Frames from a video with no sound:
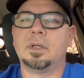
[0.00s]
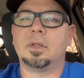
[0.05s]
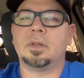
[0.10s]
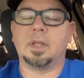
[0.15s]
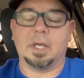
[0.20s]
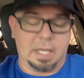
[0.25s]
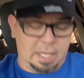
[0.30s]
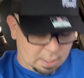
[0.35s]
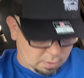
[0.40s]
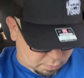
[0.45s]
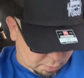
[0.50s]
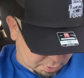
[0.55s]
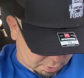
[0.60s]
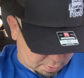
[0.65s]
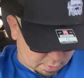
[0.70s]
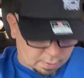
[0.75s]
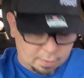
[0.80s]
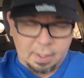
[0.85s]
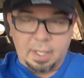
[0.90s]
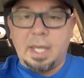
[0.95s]

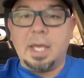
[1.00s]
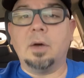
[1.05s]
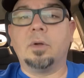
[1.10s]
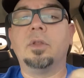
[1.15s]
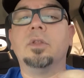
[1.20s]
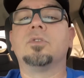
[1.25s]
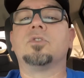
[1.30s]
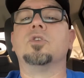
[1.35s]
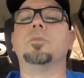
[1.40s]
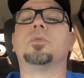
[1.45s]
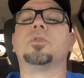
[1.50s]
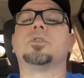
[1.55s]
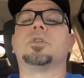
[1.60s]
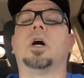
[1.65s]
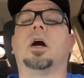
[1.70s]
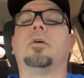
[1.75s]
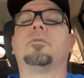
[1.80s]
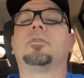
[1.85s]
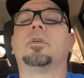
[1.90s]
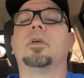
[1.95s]
Gildan Super
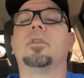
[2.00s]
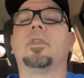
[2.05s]
Soft.